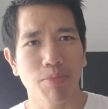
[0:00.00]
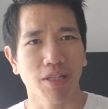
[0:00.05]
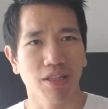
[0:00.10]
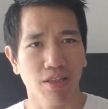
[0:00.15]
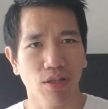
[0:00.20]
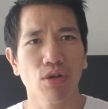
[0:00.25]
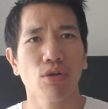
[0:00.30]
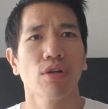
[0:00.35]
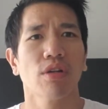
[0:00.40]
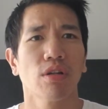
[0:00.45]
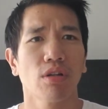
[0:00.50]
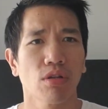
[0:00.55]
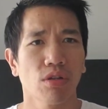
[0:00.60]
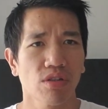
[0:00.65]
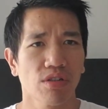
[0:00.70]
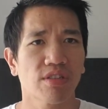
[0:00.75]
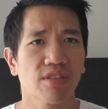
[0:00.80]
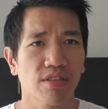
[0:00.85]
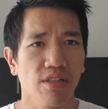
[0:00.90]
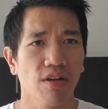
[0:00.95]
But learn,
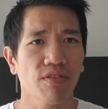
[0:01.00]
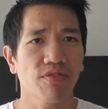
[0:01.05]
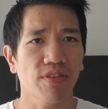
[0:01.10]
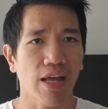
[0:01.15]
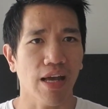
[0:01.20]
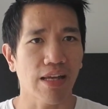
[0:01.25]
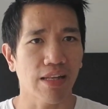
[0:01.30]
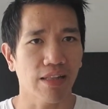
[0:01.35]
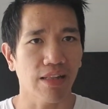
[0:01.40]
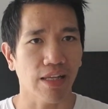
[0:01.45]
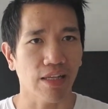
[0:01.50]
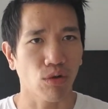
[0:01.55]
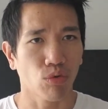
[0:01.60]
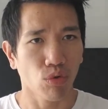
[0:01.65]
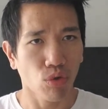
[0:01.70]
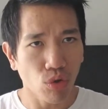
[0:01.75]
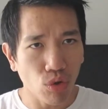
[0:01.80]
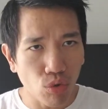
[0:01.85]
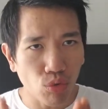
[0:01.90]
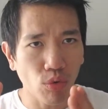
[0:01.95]
learn stuff that, like,
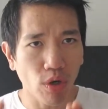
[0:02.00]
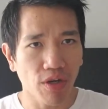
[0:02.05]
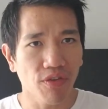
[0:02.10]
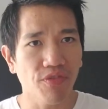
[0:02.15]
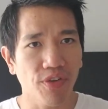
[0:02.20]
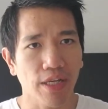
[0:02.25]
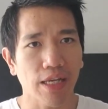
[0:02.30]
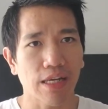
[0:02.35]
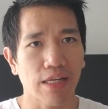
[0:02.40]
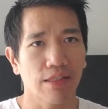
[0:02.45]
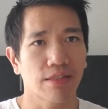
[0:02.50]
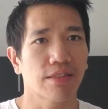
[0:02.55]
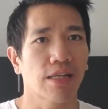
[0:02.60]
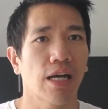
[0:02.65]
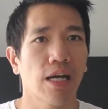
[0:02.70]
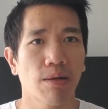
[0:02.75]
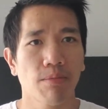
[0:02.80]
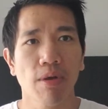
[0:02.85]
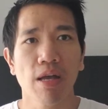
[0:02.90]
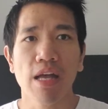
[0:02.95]
learn one thing at a
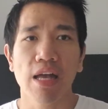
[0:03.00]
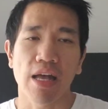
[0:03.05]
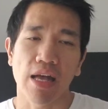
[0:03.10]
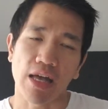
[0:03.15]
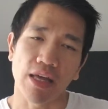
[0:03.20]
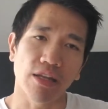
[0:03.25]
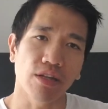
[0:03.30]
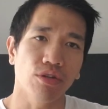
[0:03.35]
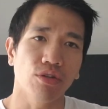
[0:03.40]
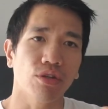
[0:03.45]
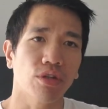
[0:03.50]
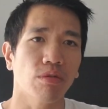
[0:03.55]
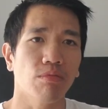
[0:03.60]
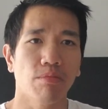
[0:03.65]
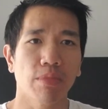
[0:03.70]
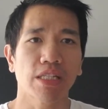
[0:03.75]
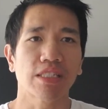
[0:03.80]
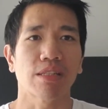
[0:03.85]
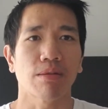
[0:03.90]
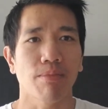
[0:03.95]
time, and then you can
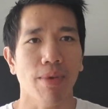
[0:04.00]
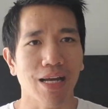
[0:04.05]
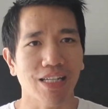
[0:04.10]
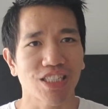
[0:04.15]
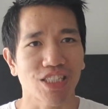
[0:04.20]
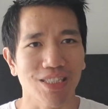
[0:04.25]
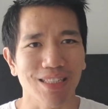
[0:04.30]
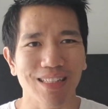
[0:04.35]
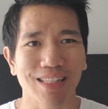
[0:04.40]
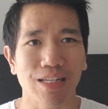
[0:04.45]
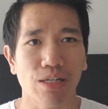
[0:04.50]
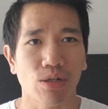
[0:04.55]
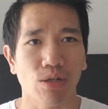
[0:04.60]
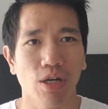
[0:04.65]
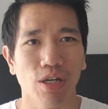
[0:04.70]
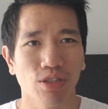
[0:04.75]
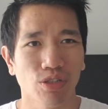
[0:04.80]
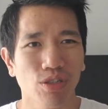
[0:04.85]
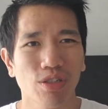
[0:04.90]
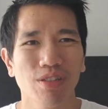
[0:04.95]
mix and match it later
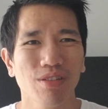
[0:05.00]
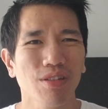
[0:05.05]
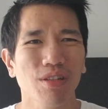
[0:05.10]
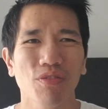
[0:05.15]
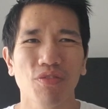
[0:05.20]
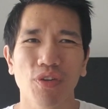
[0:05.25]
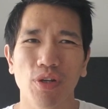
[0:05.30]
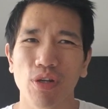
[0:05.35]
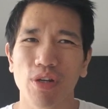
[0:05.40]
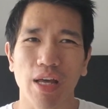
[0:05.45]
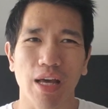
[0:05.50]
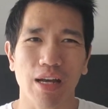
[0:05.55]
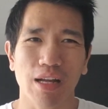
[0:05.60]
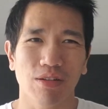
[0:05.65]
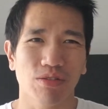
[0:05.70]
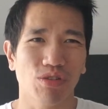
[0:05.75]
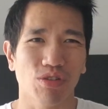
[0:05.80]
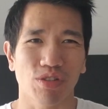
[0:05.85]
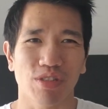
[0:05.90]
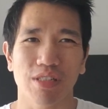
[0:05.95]
on. You can, you can figure that
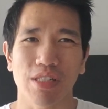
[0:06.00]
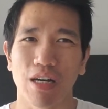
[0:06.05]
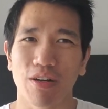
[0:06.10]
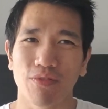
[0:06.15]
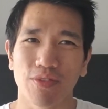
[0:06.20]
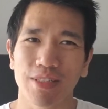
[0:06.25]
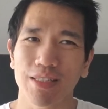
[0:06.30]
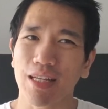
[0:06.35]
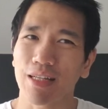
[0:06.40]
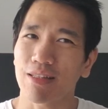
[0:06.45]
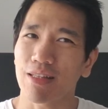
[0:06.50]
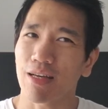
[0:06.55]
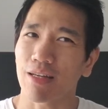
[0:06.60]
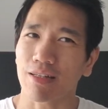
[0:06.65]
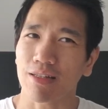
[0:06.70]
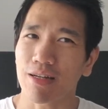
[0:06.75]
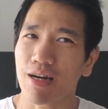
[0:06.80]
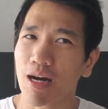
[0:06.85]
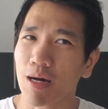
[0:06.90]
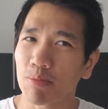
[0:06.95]
out yourself. It's not
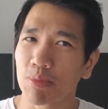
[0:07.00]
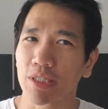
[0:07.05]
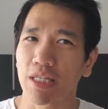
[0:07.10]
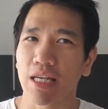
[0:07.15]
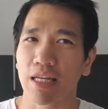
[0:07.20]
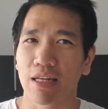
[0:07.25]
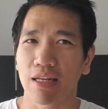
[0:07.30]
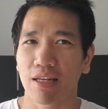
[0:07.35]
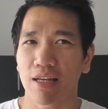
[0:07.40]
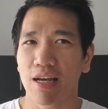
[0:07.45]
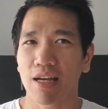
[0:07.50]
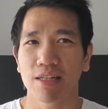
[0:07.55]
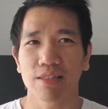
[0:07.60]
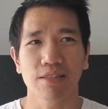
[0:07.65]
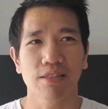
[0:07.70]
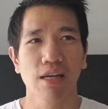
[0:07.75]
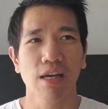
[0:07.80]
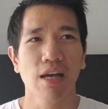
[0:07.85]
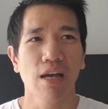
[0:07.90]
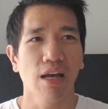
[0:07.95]
that complicated,
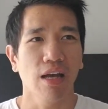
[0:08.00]
guys.